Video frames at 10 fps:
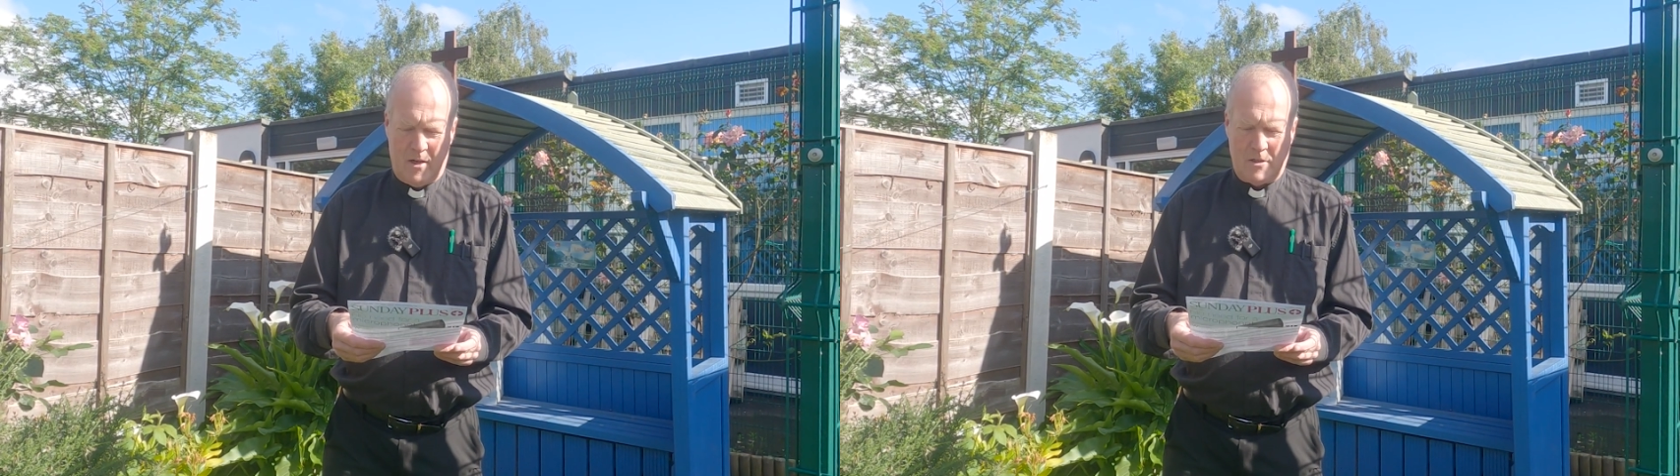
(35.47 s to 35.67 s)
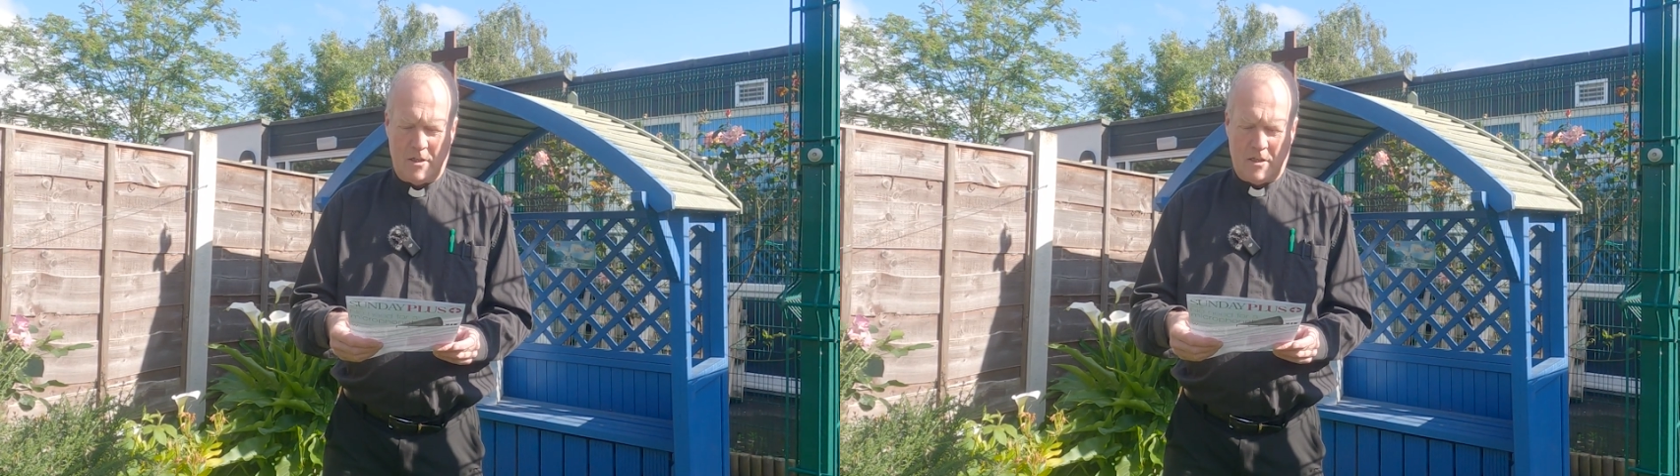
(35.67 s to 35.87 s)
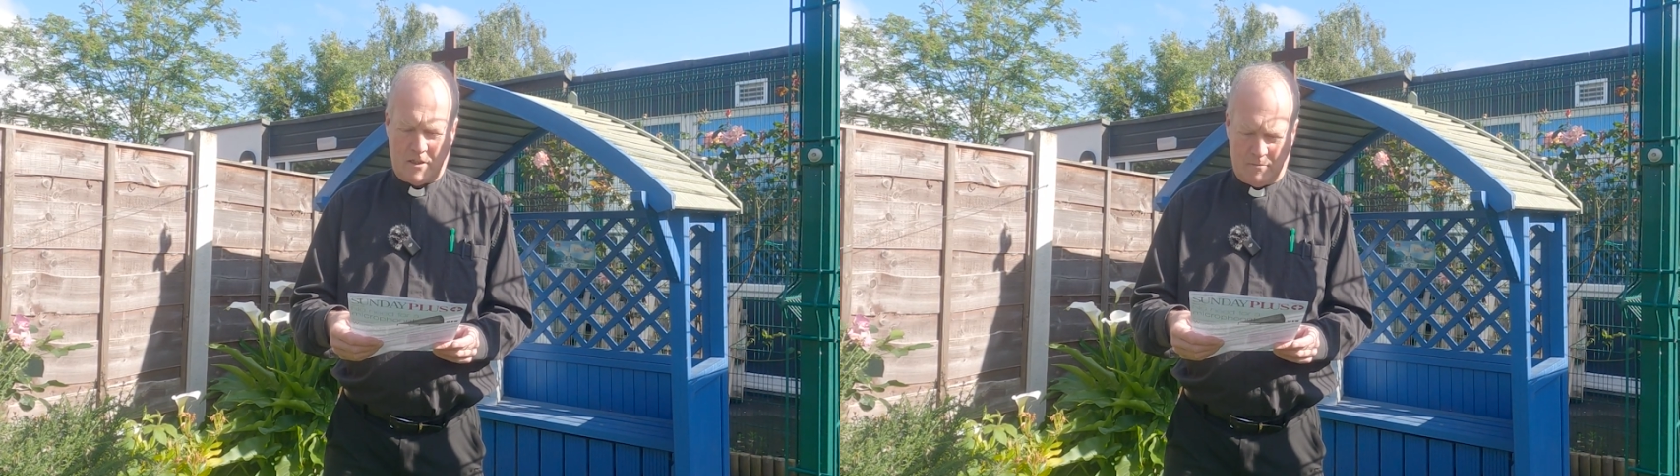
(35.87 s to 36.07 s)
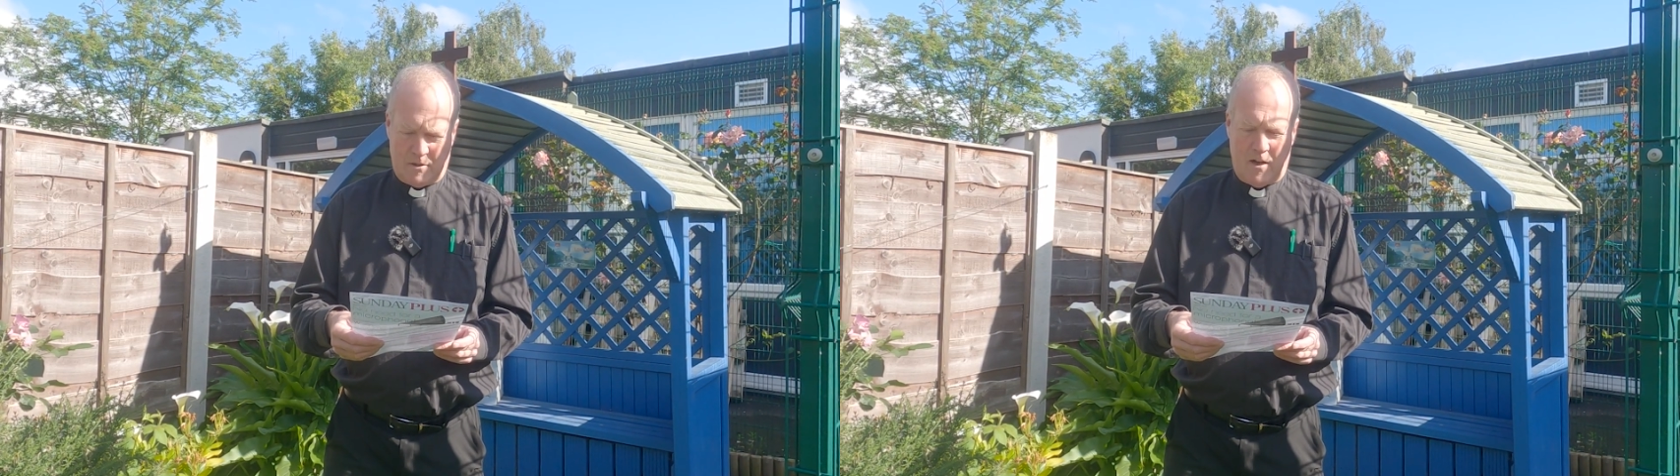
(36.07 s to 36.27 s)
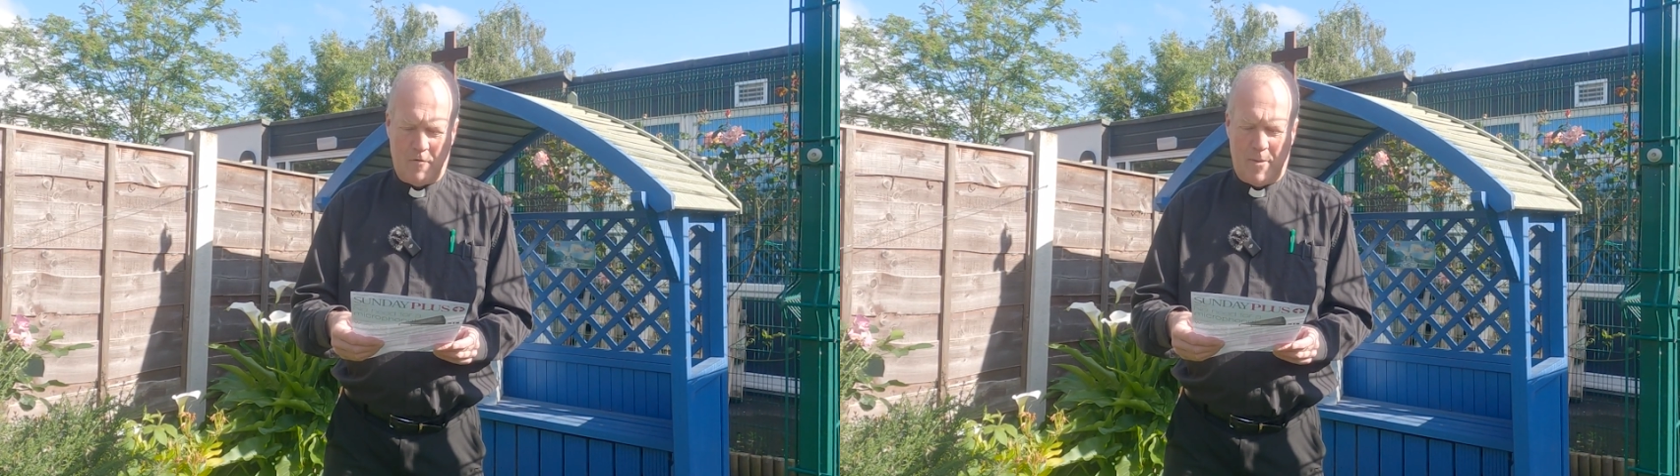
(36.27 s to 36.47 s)
Jesus
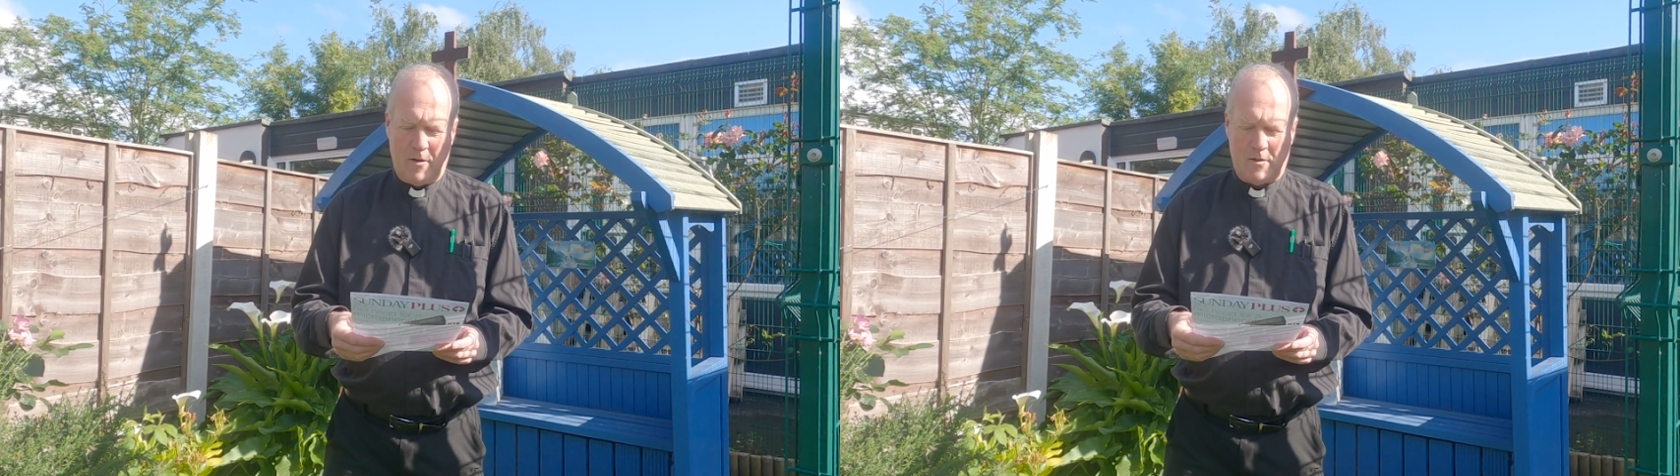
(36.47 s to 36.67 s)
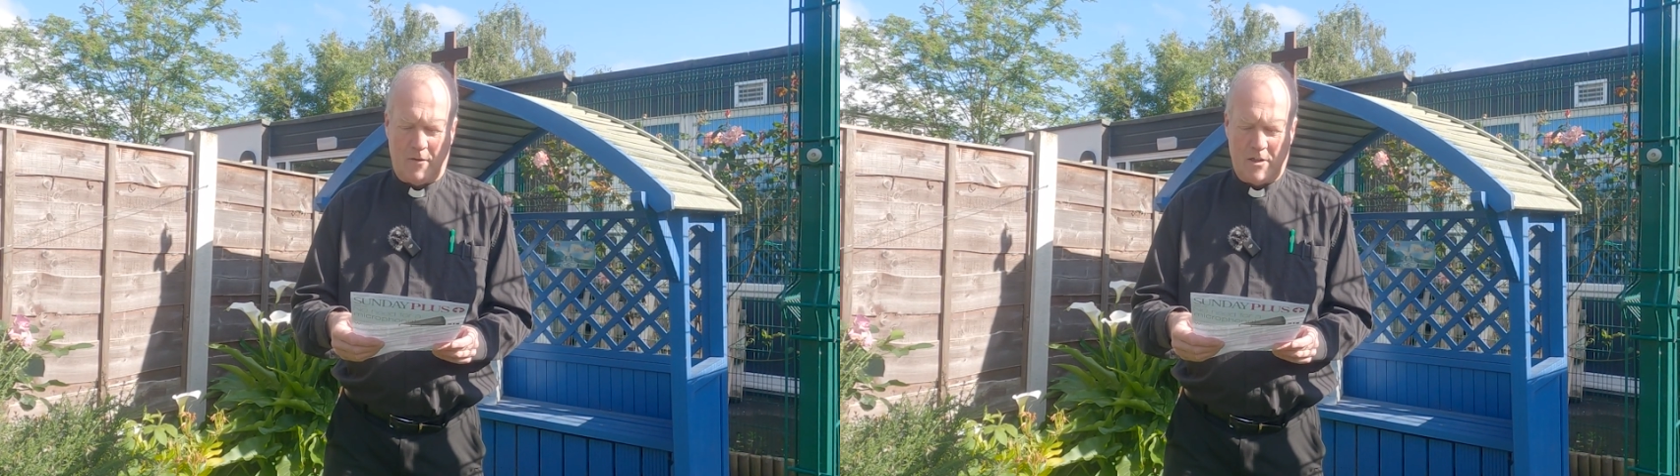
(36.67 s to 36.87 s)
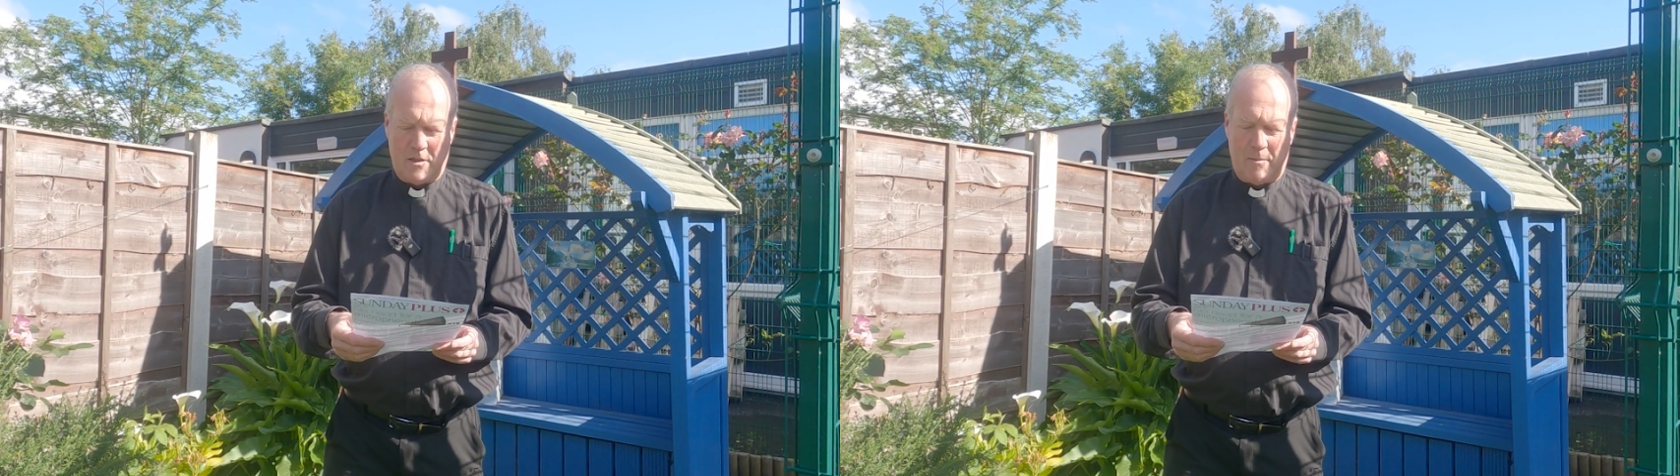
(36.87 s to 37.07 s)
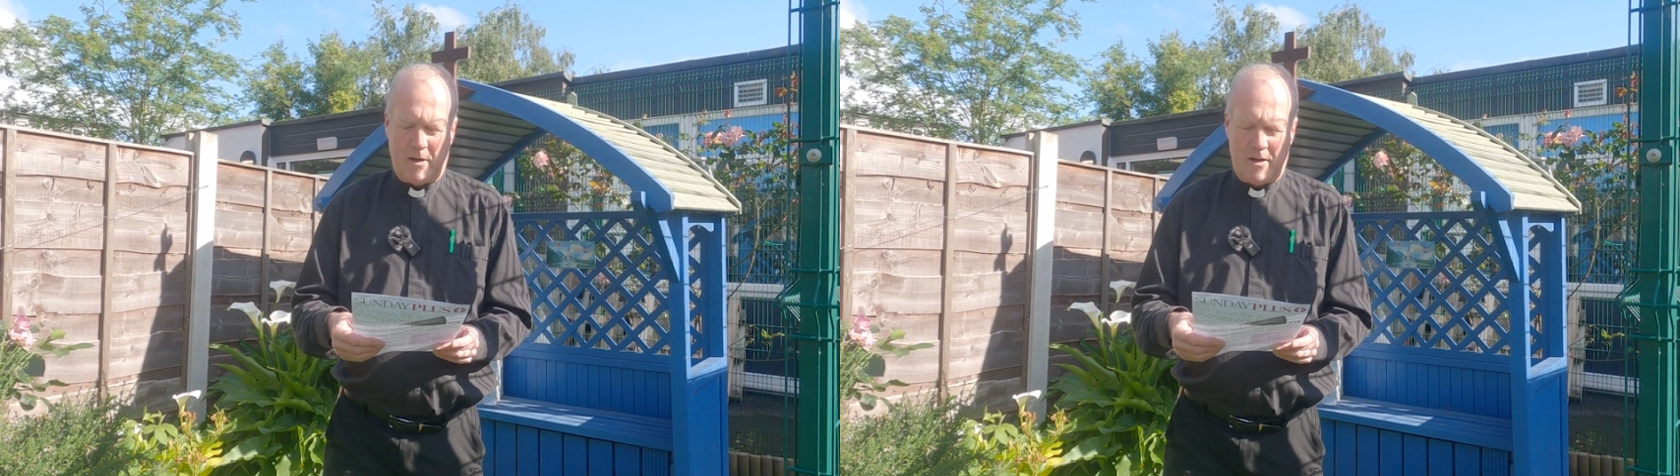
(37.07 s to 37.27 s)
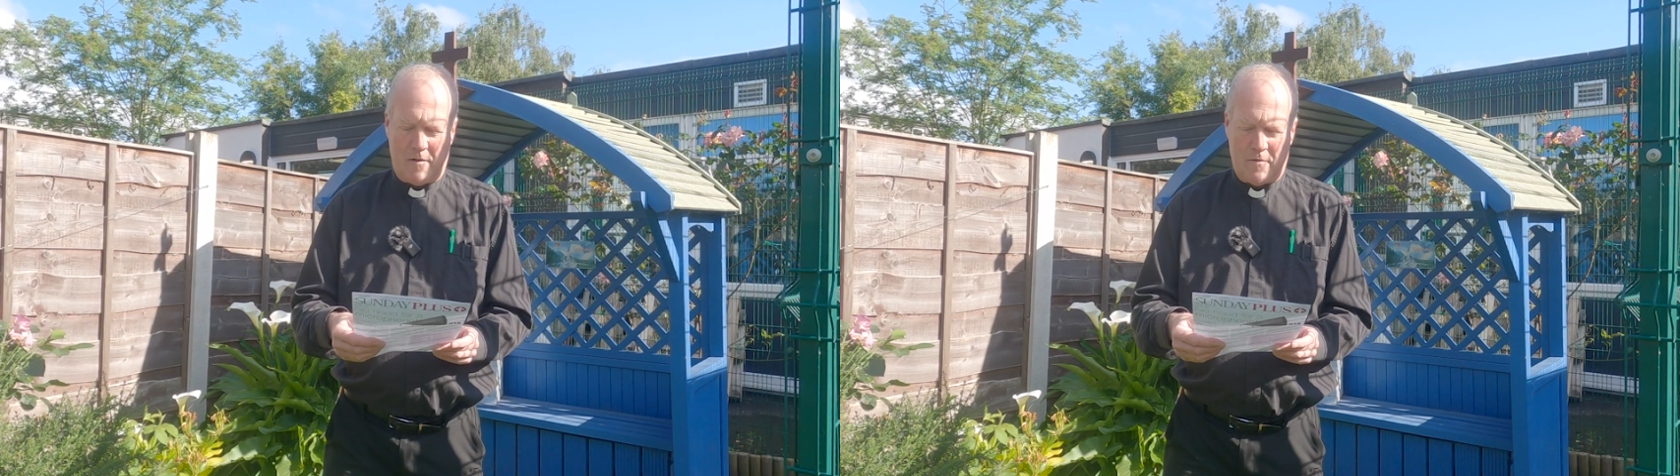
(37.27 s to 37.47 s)
himself built on this
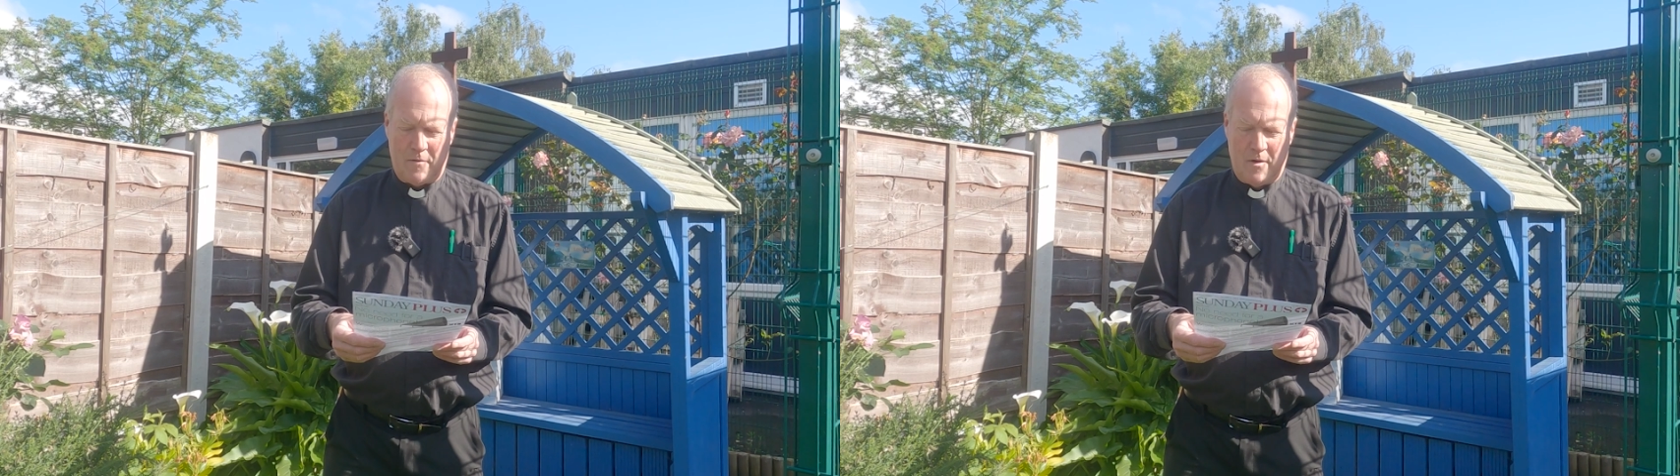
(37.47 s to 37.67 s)
belief,